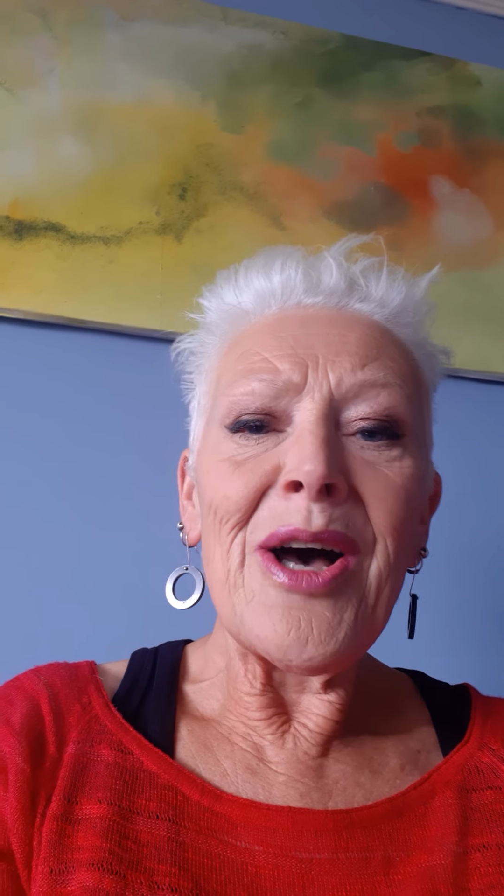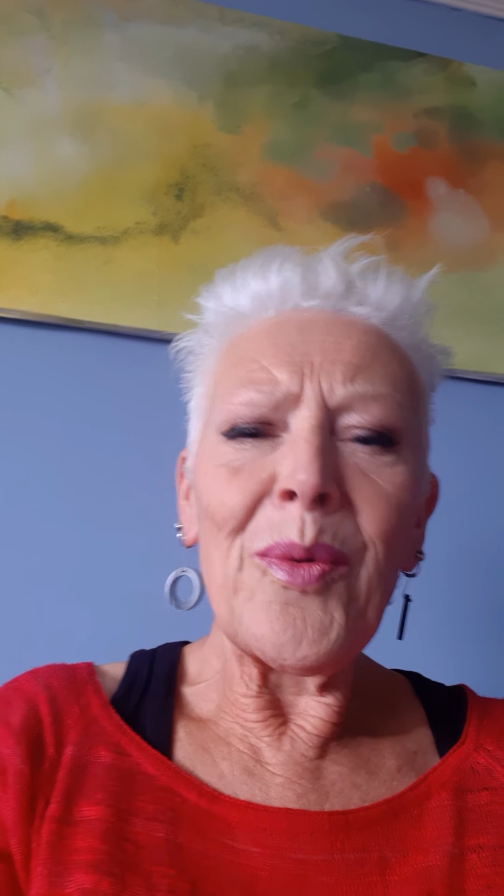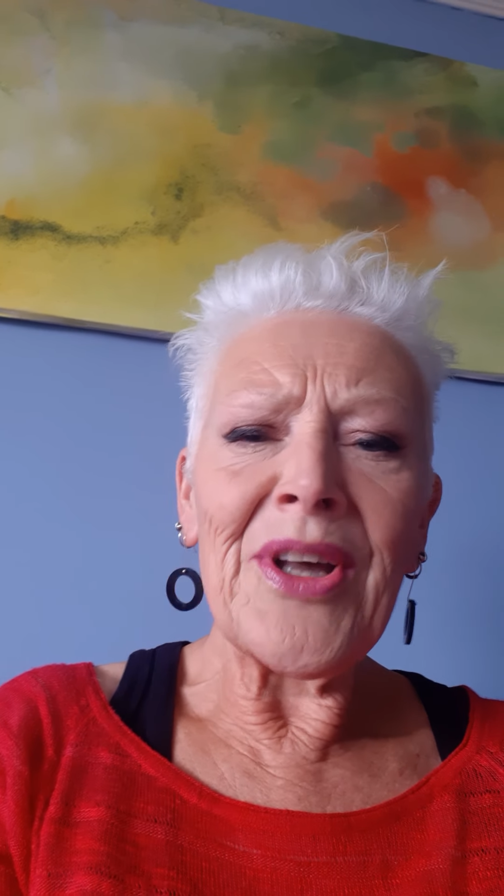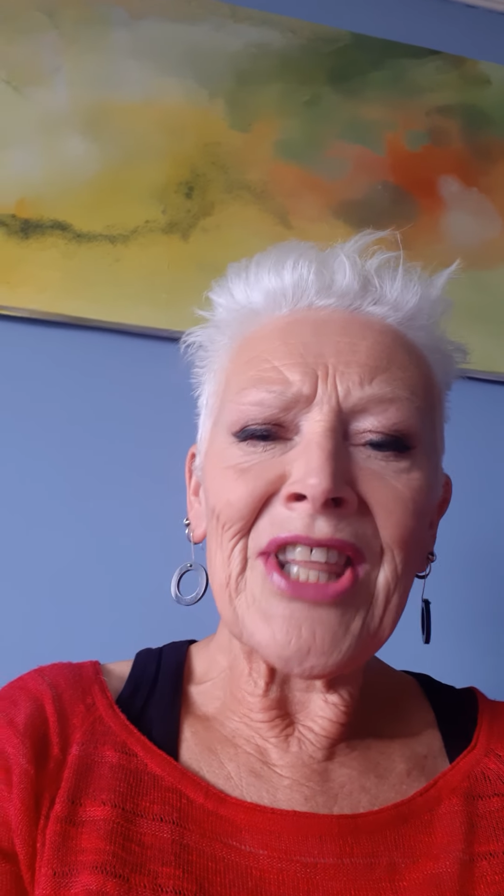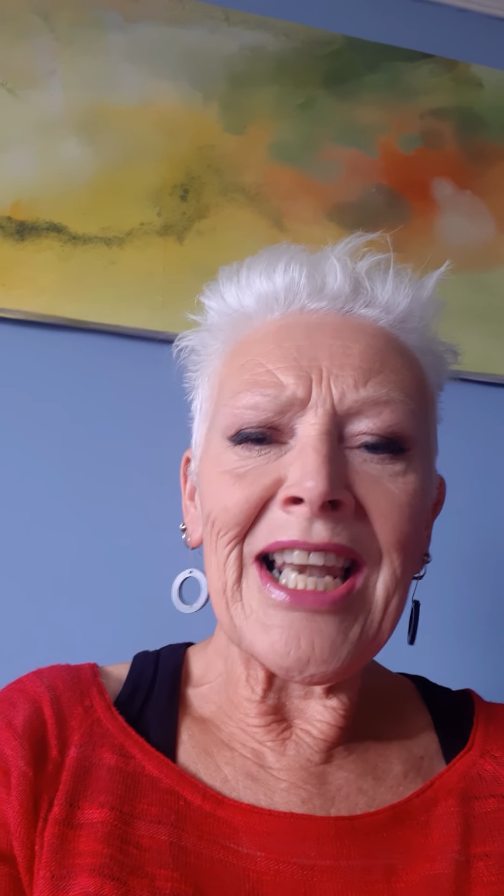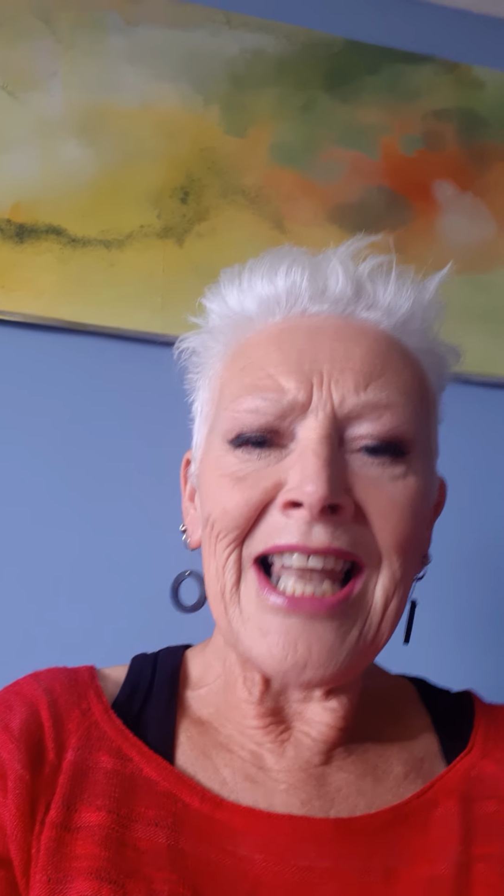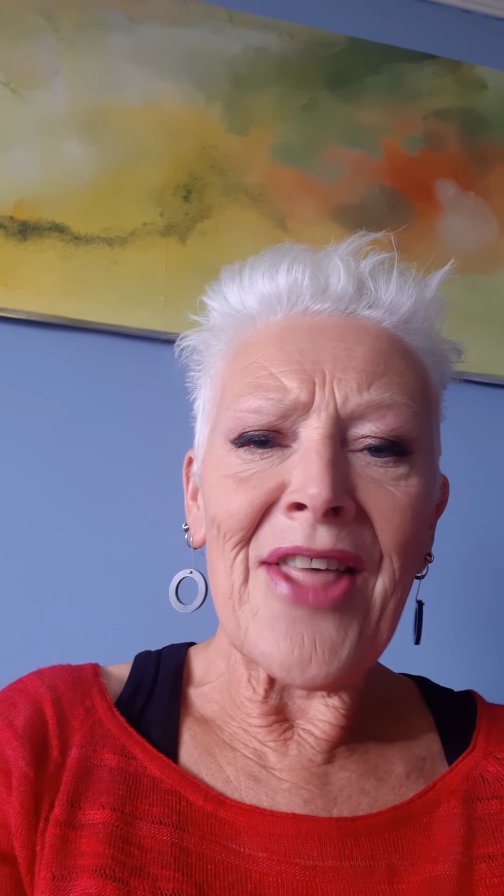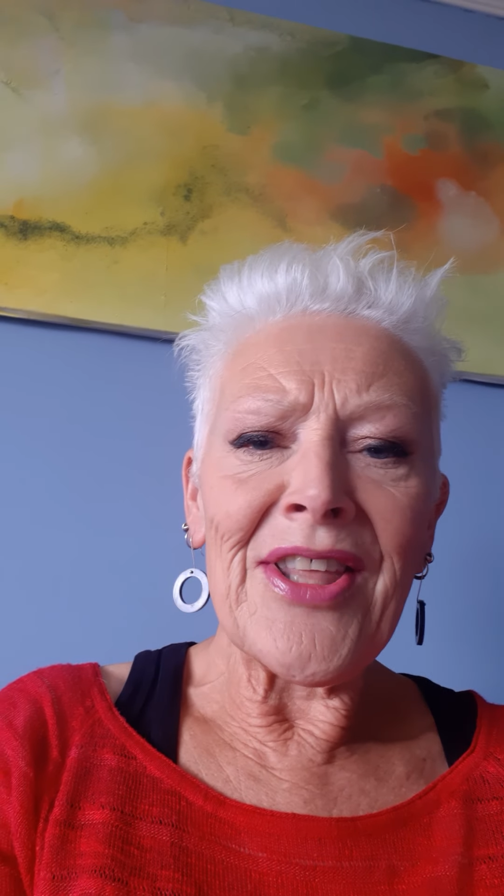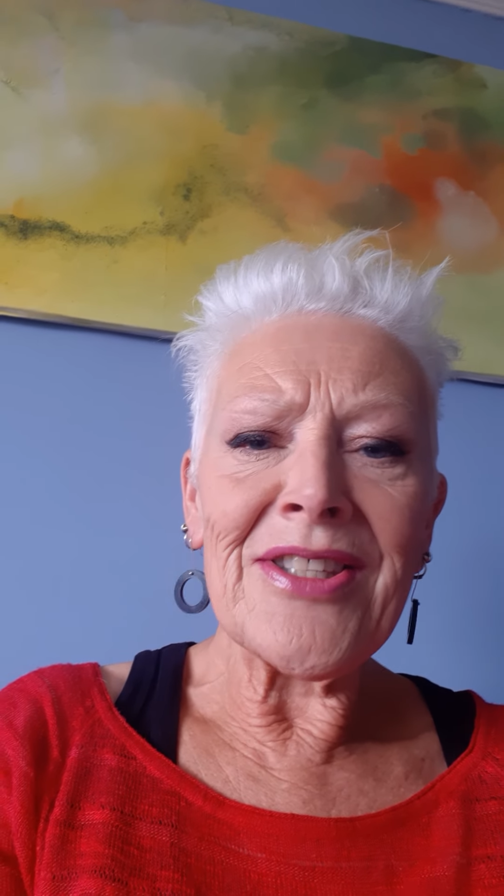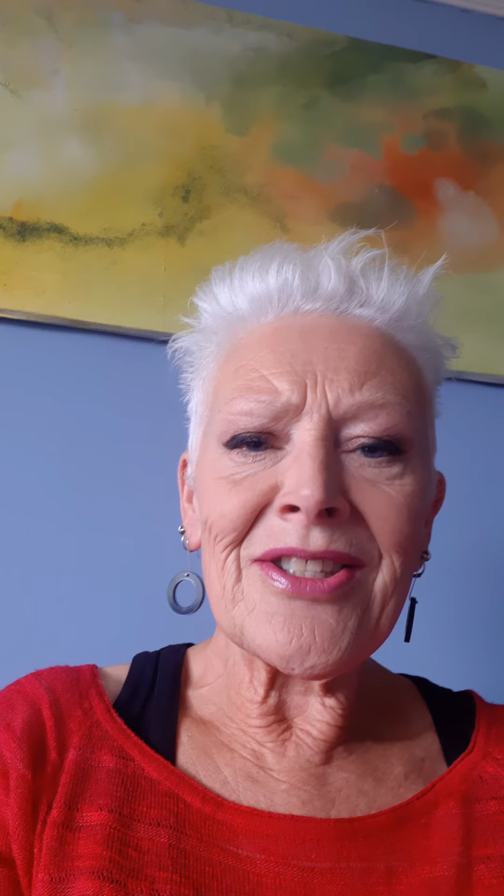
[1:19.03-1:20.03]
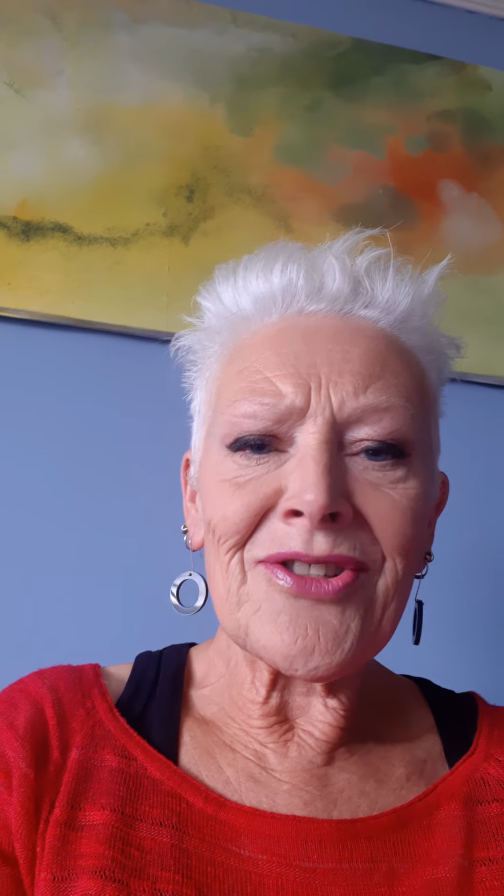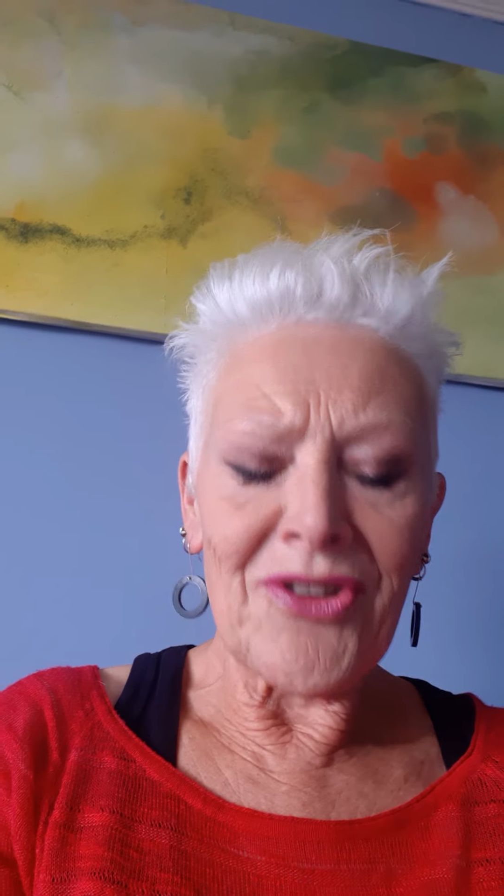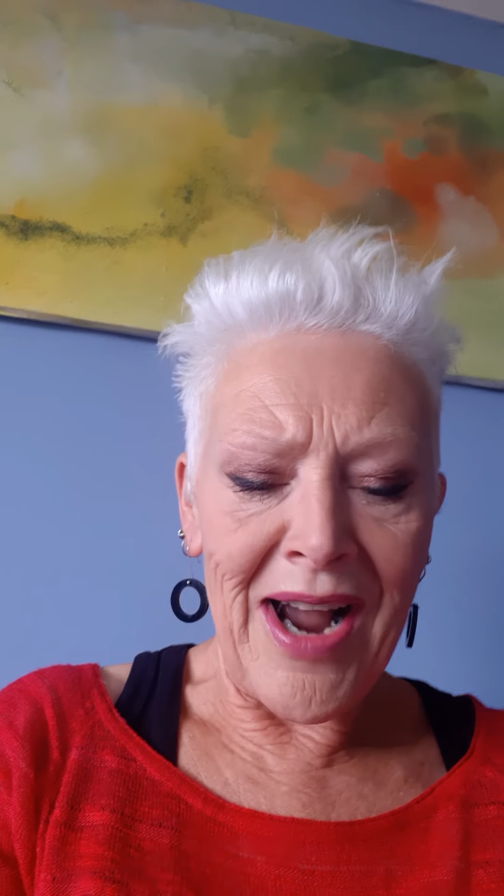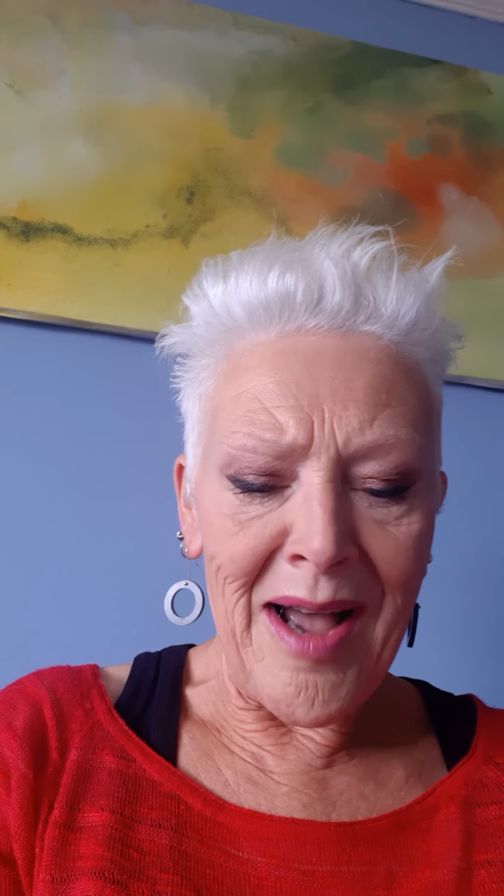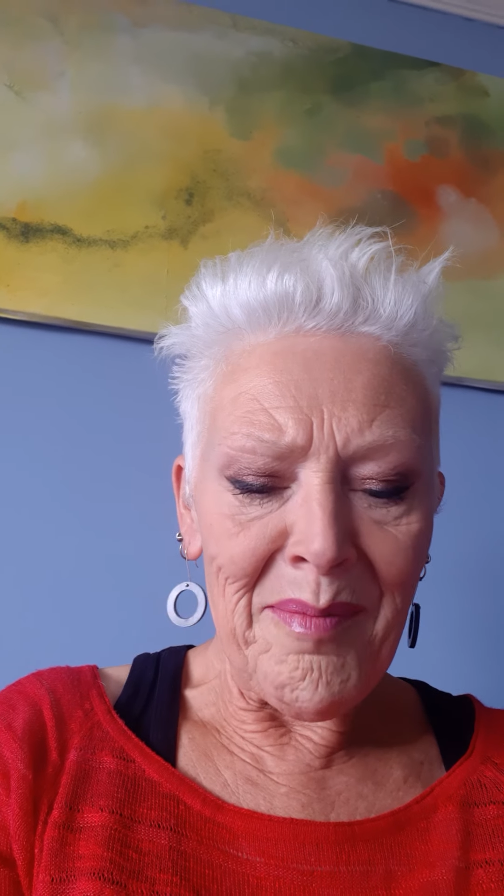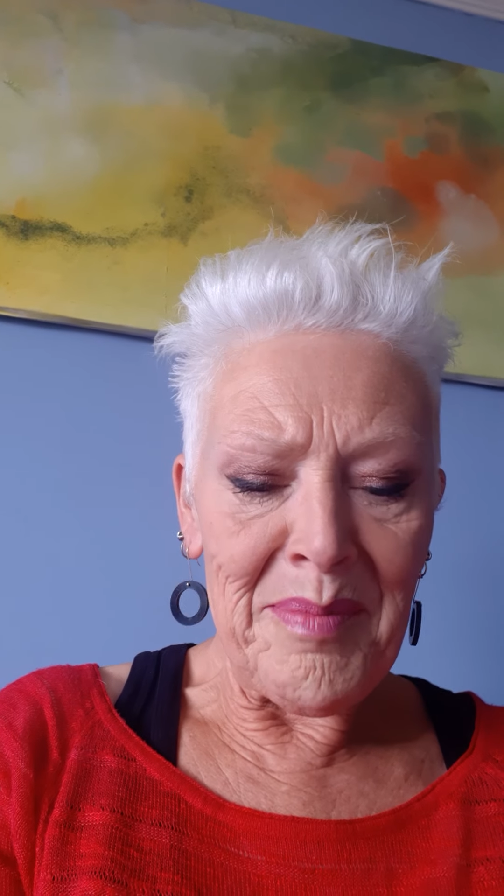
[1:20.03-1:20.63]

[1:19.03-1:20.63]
with a leather strap.